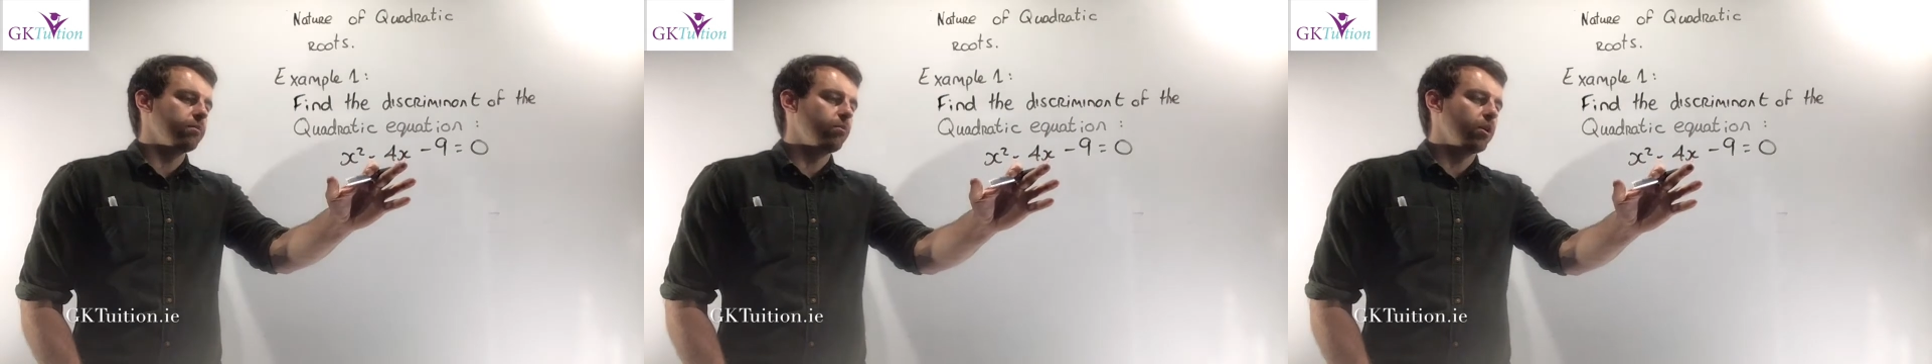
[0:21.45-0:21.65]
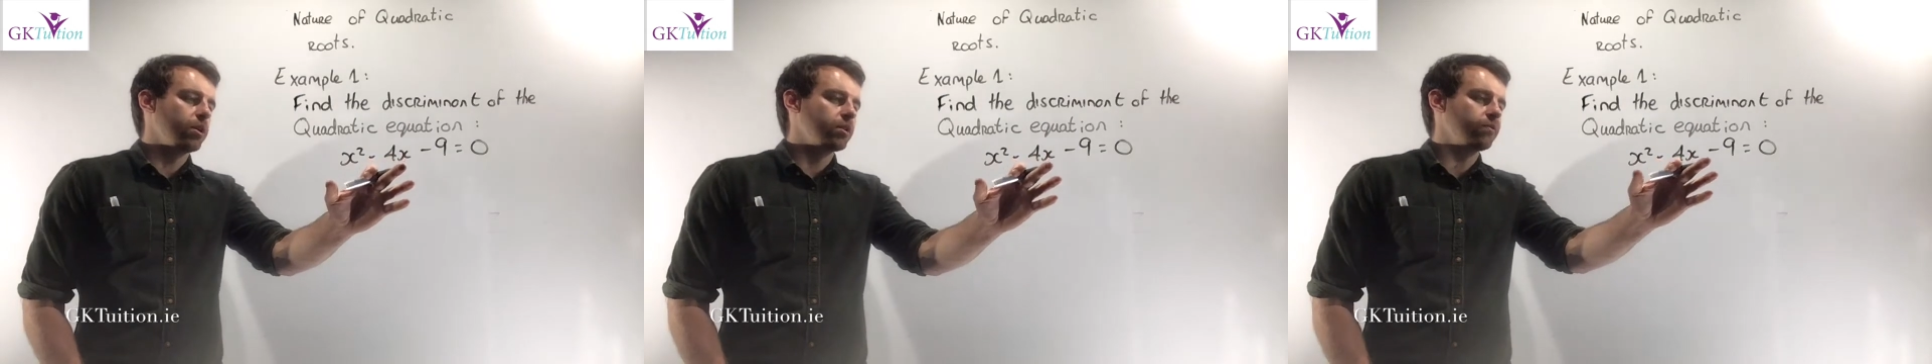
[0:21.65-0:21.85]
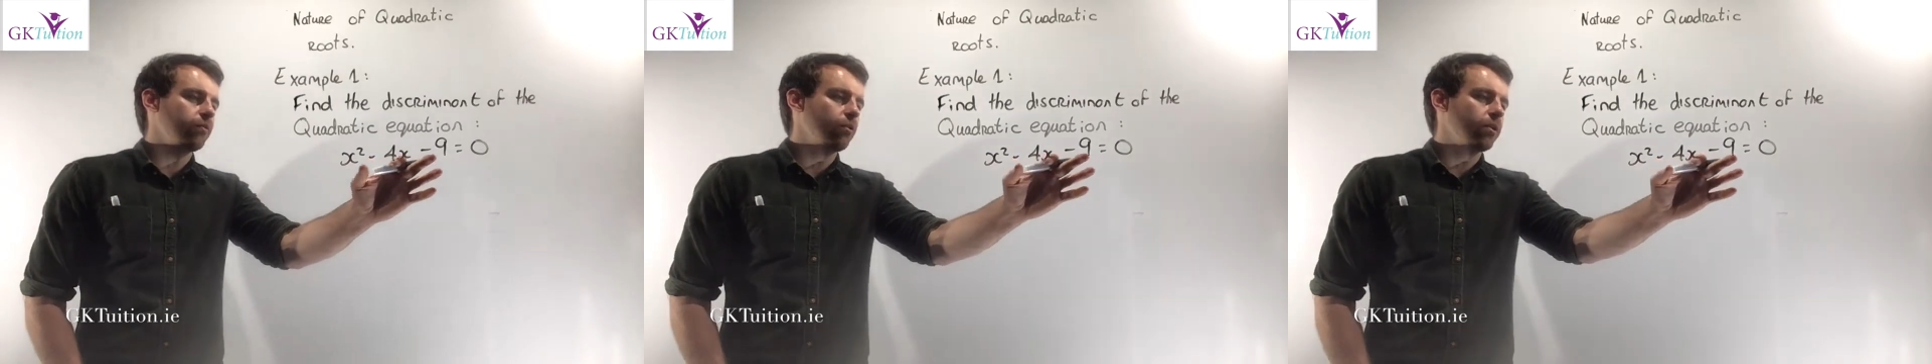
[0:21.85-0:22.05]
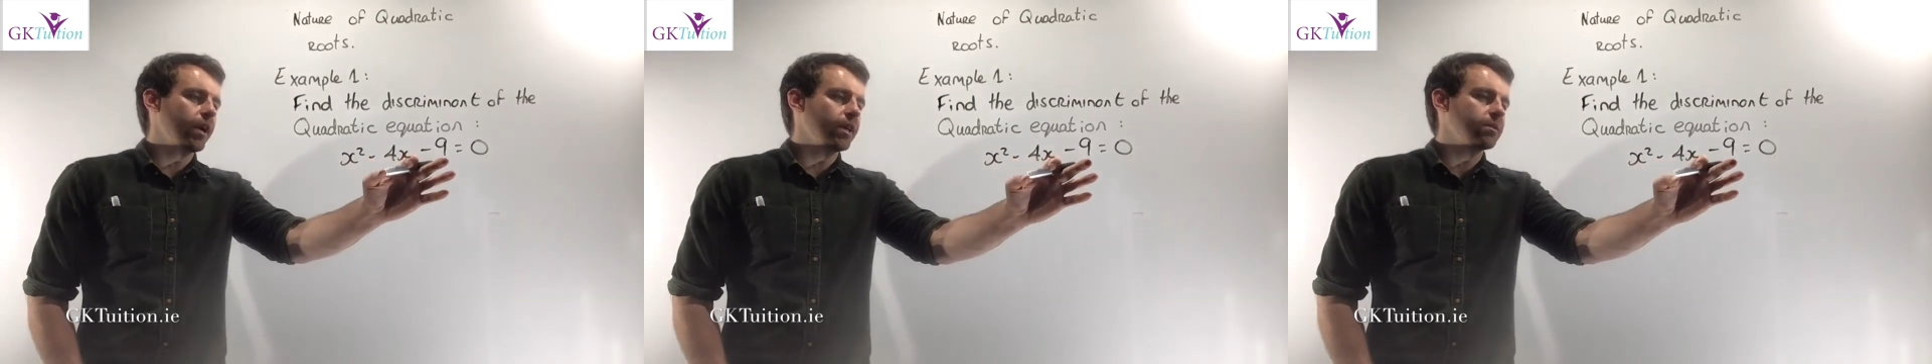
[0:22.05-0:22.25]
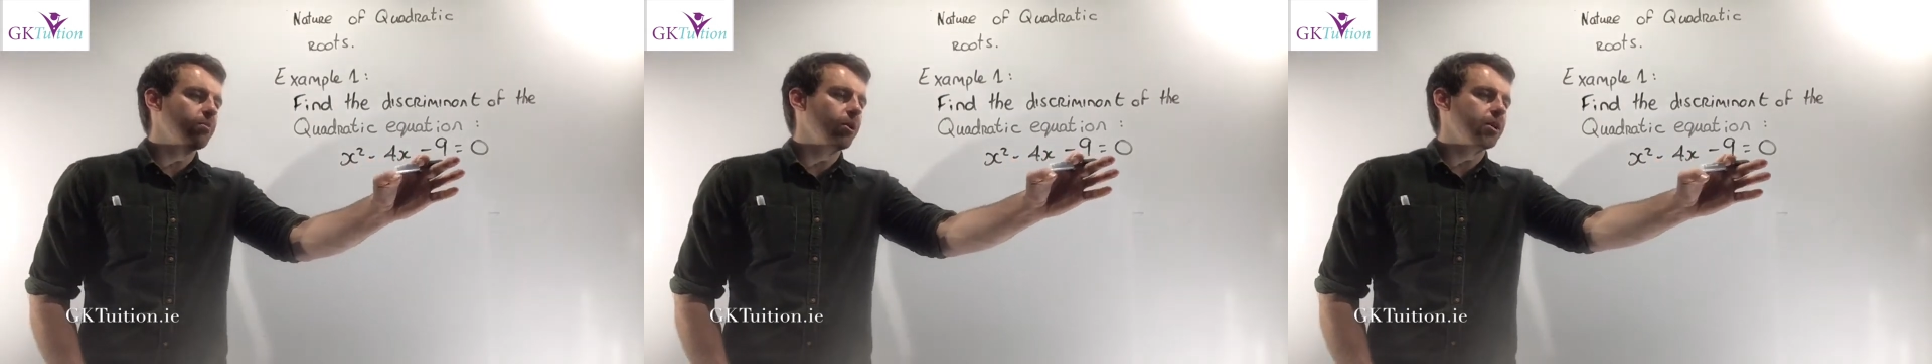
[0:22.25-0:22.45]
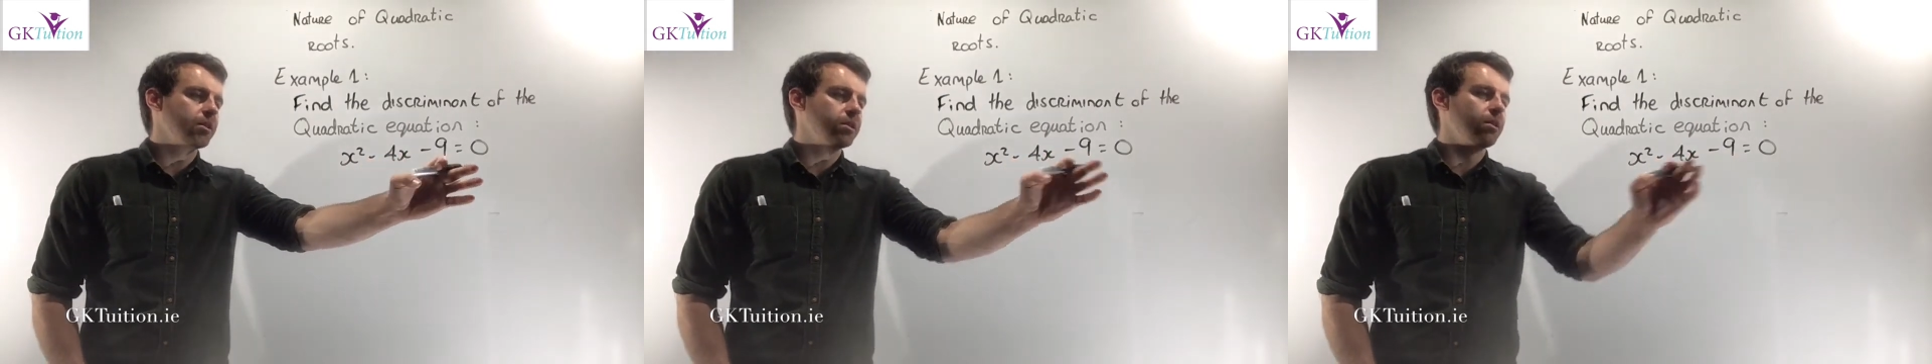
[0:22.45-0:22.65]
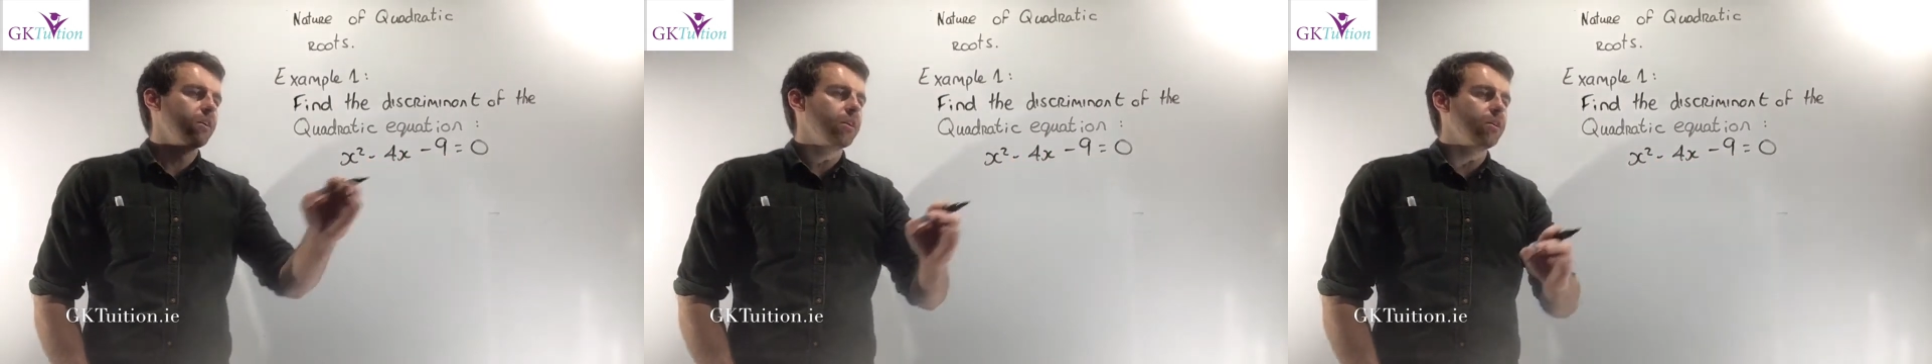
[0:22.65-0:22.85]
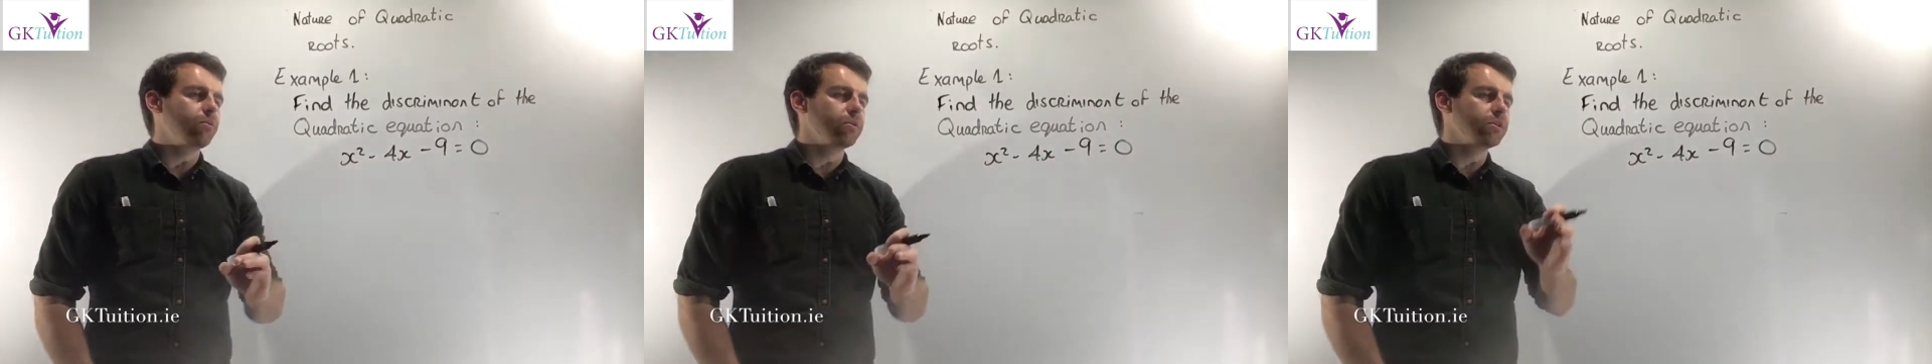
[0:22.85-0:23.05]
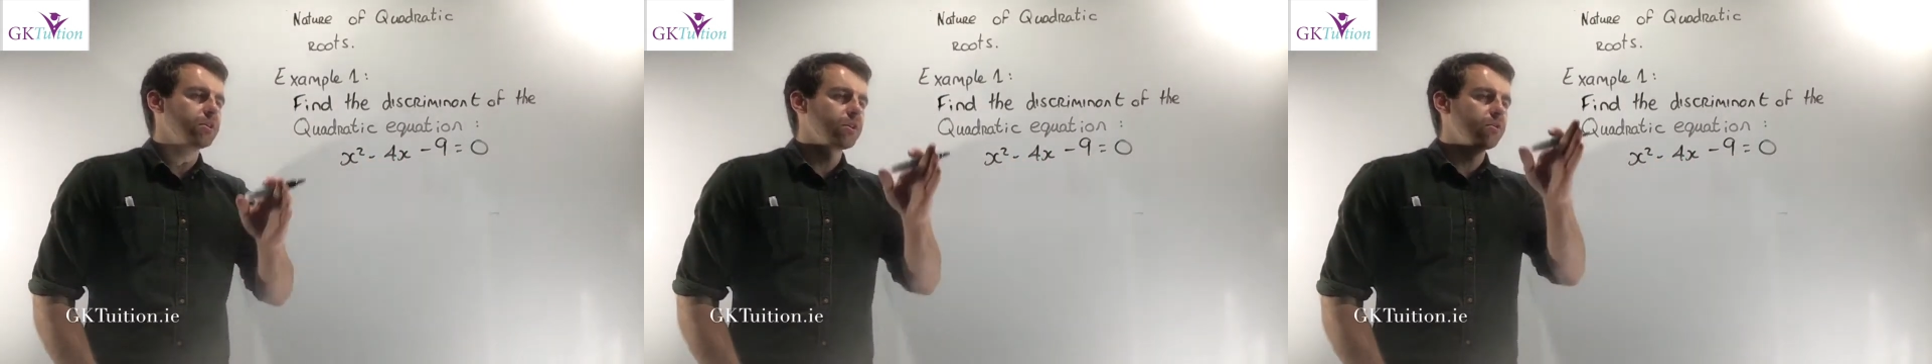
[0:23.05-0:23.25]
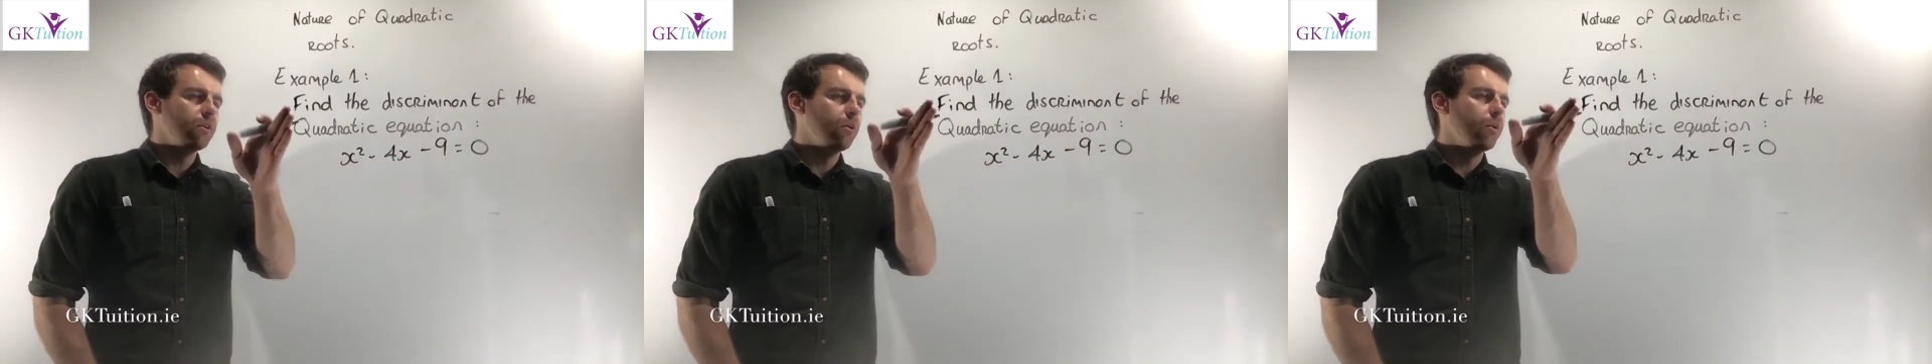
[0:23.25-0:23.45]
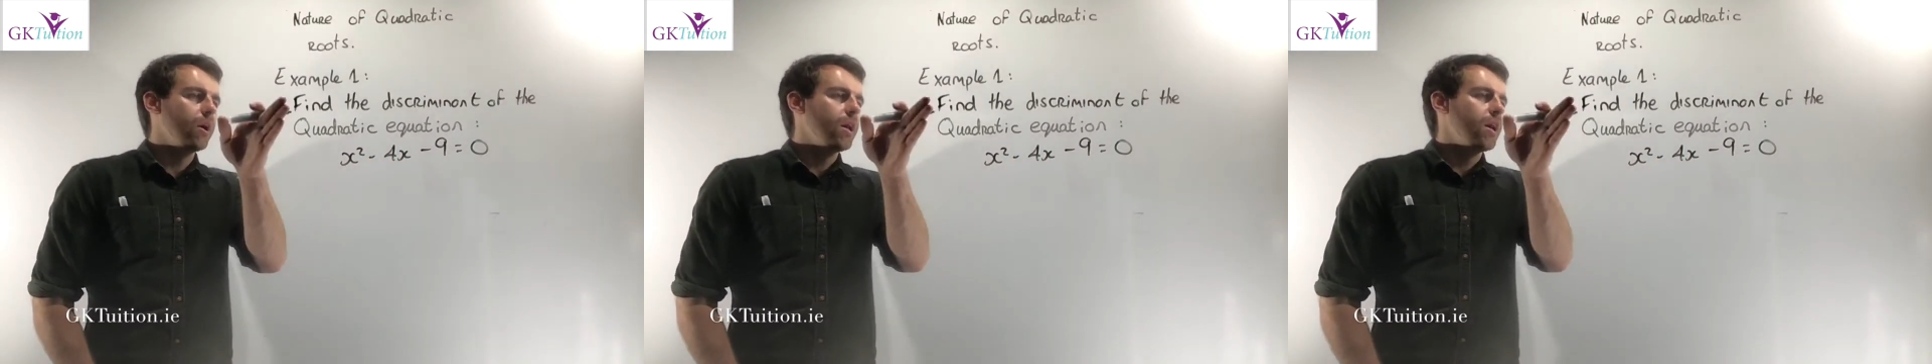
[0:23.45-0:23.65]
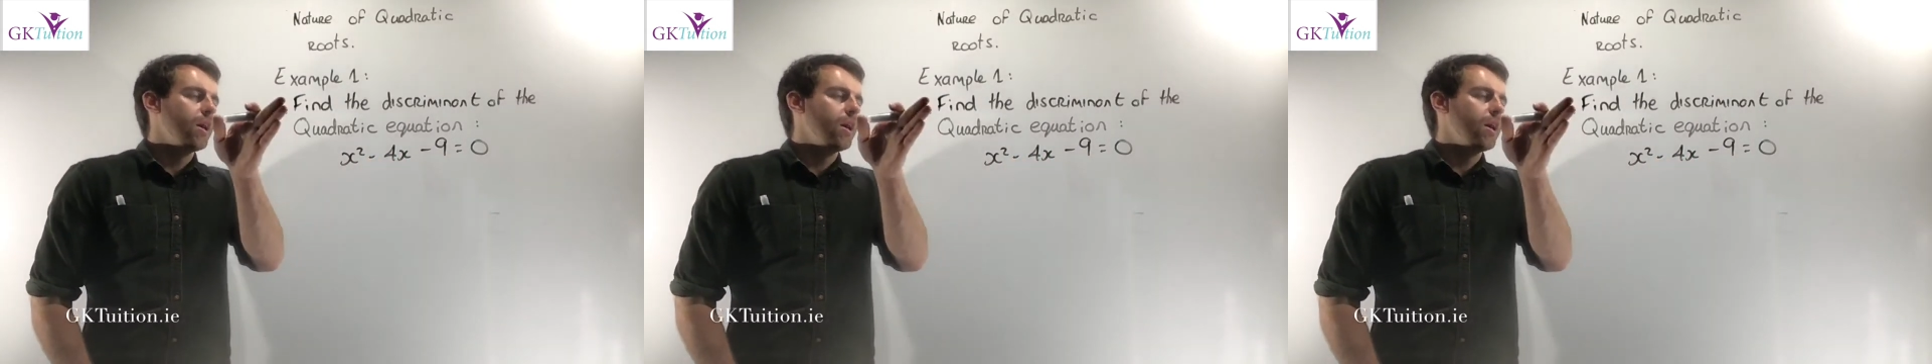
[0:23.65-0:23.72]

minus 4x minus 9 equals 0,